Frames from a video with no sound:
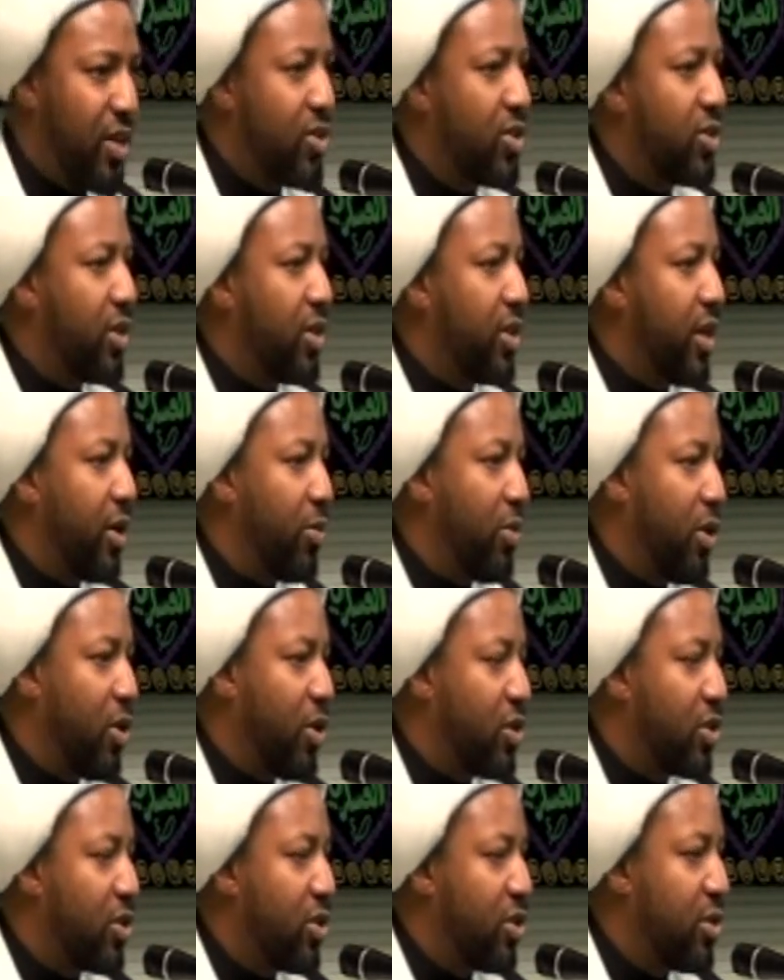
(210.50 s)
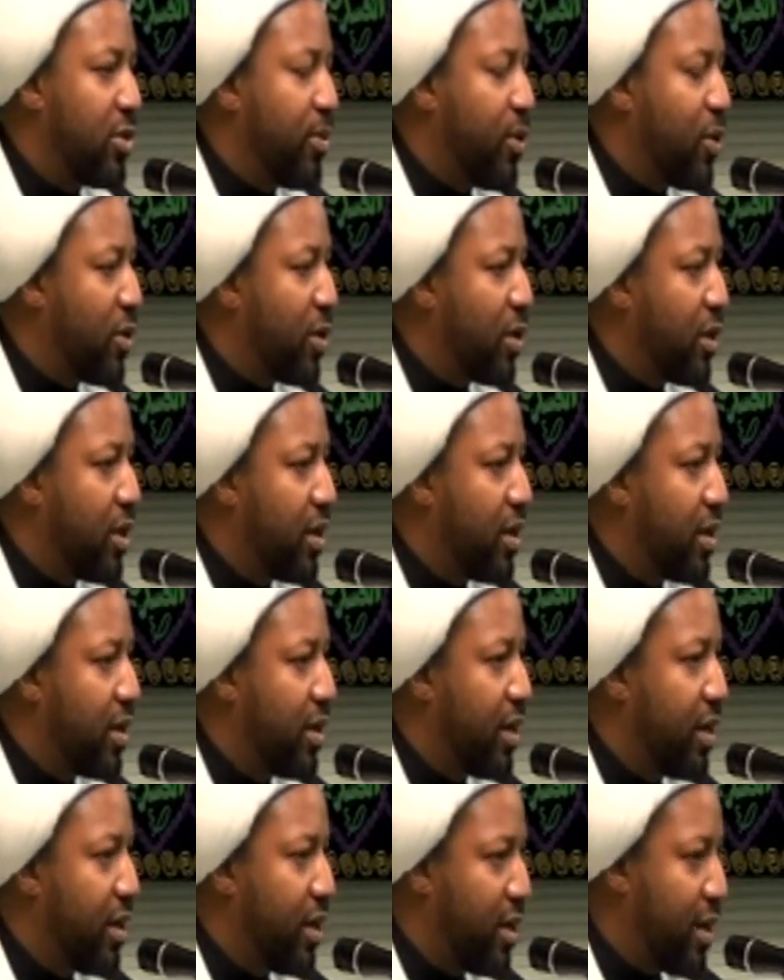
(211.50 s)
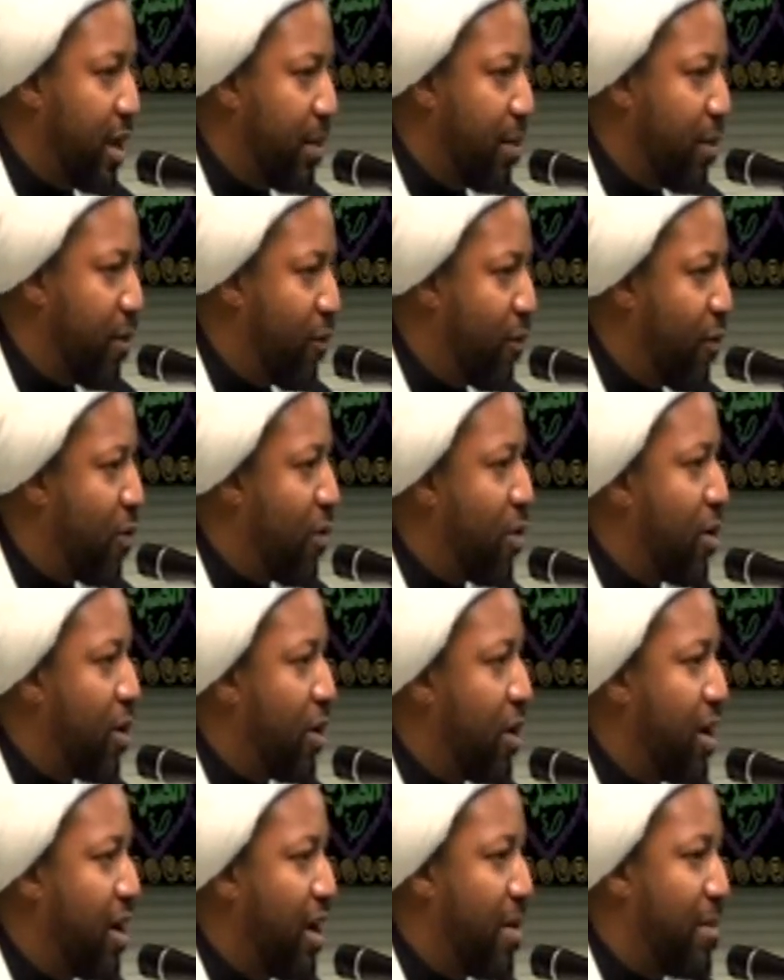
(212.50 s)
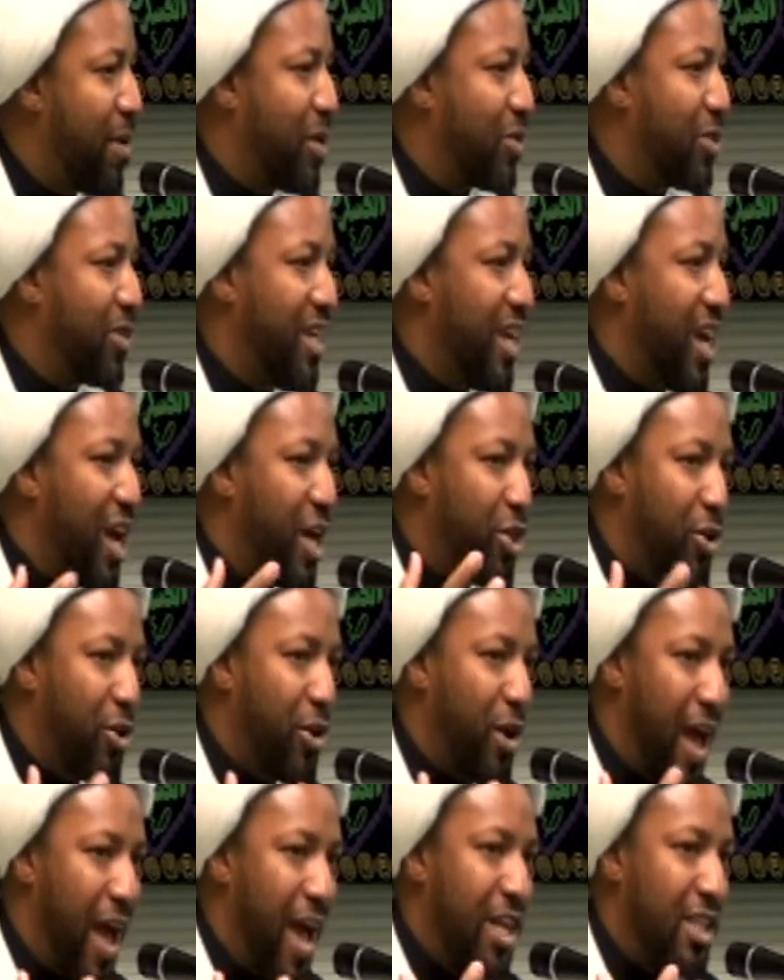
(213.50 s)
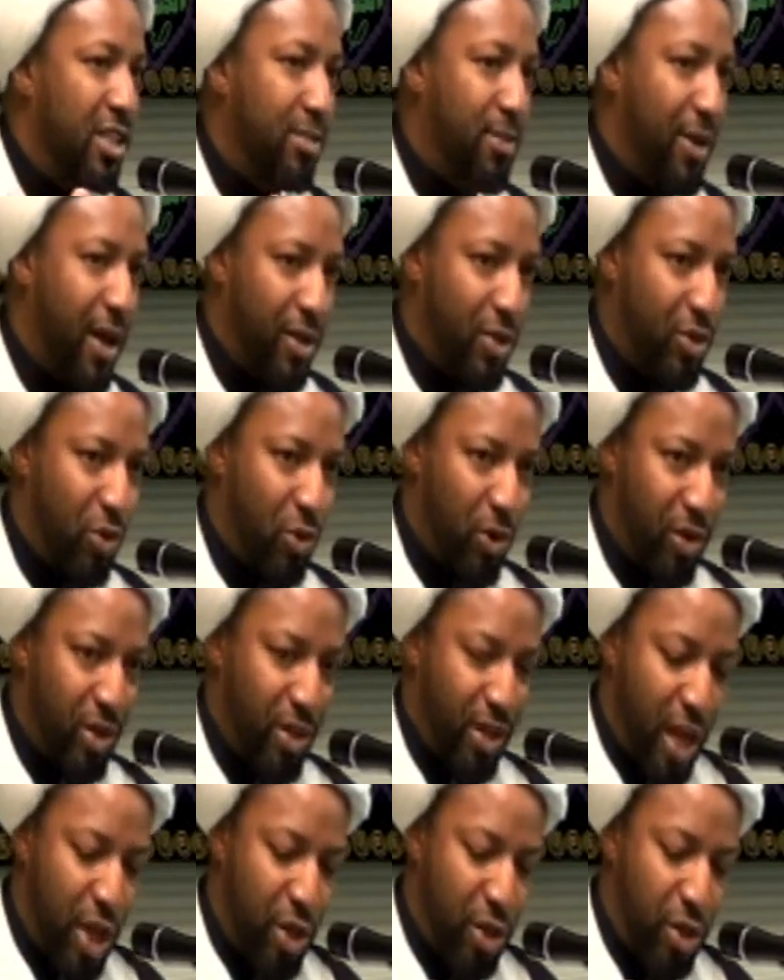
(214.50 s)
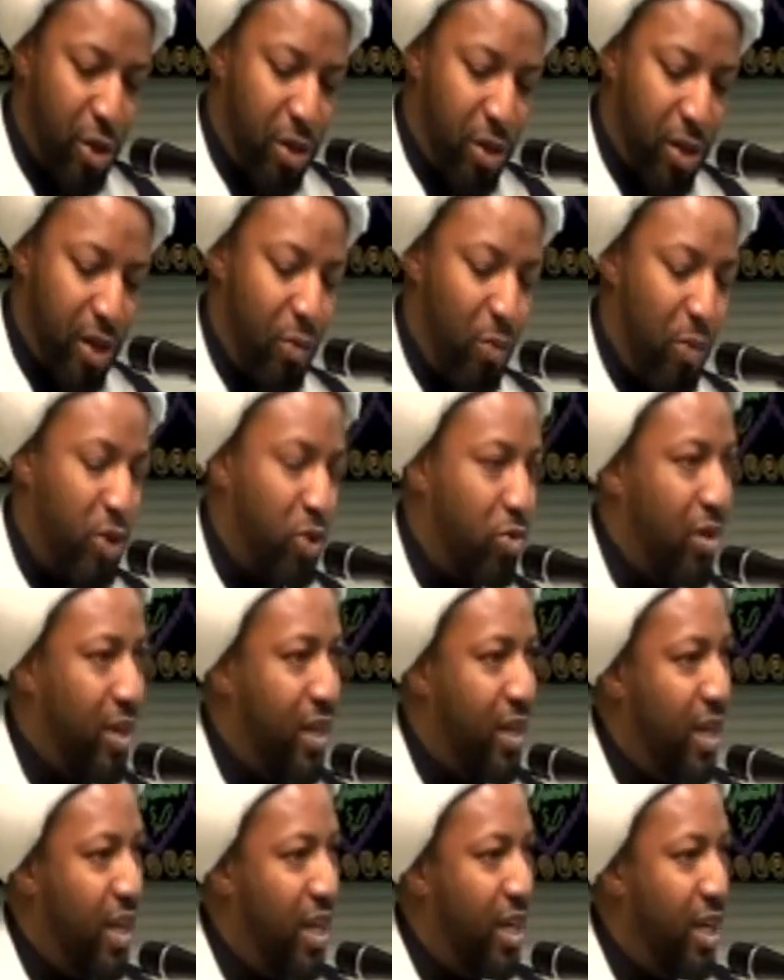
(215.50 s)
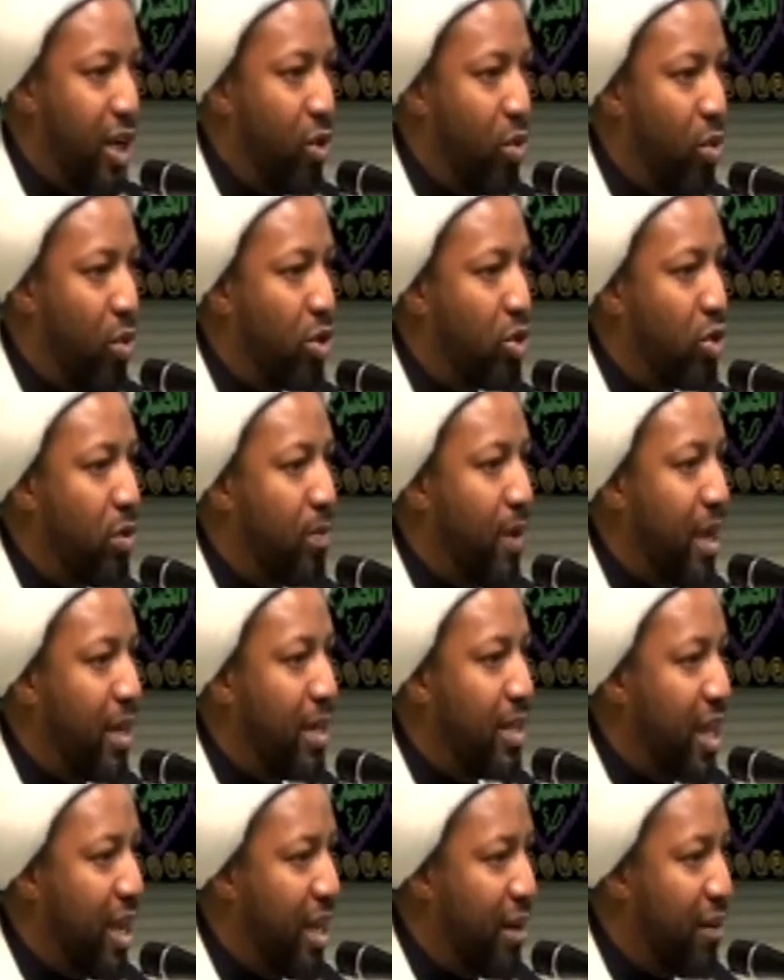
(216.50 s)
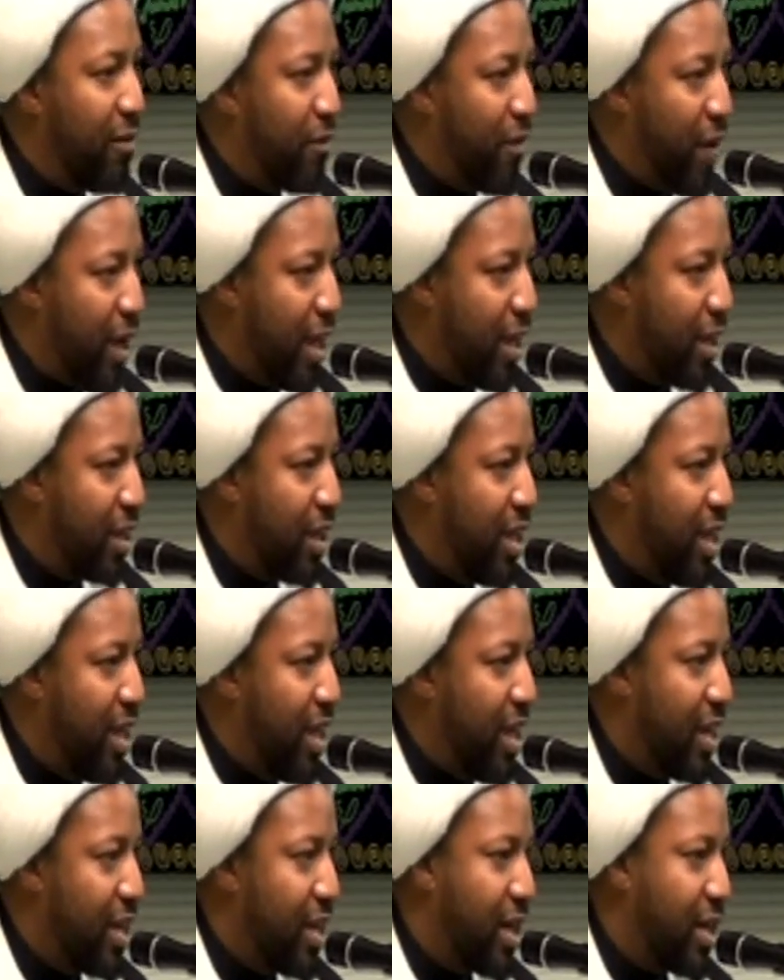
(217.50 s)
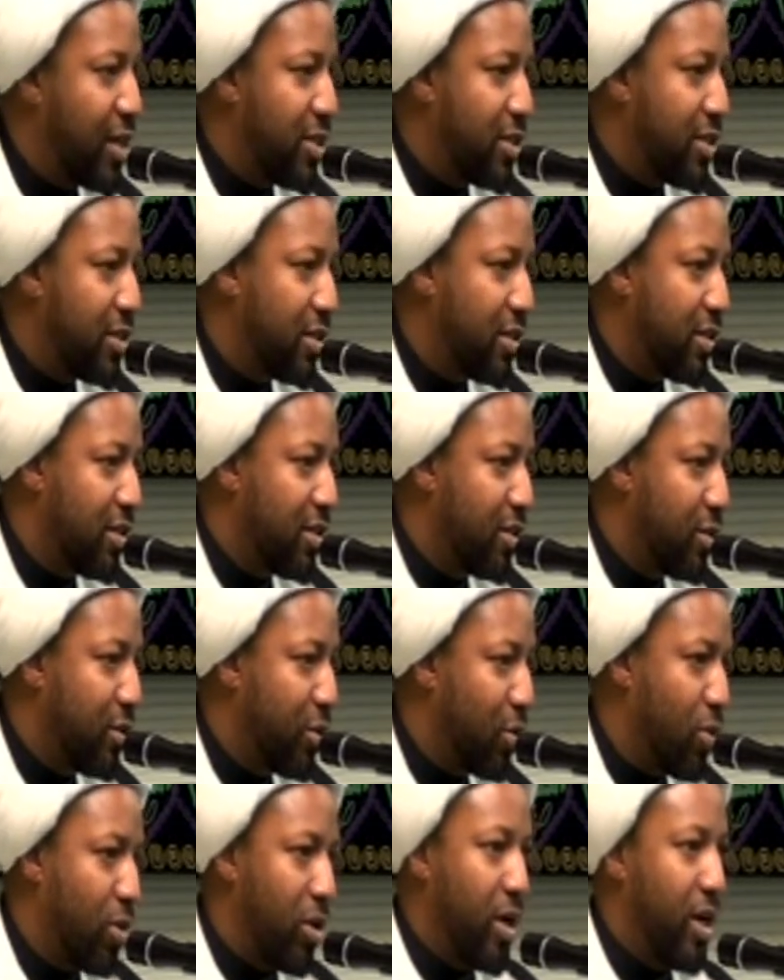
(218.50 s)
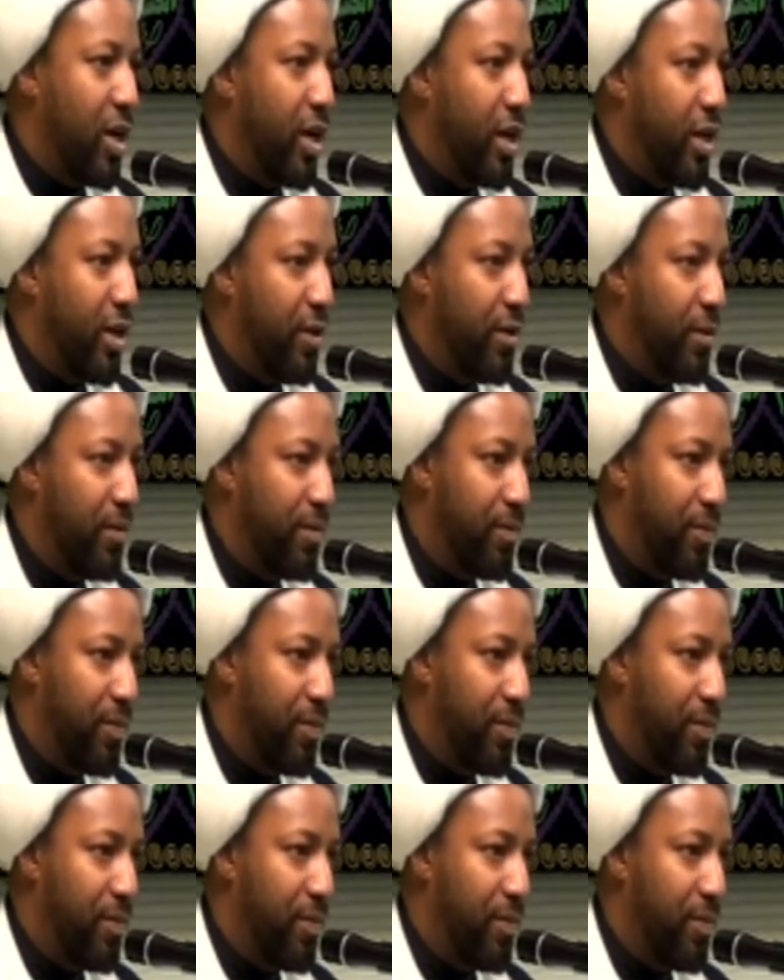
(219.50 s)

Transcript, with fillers: And yesterday we also spoke, and the day before, about the other aspect or the other thing which we need in order to maintain faith, and that is the Quran.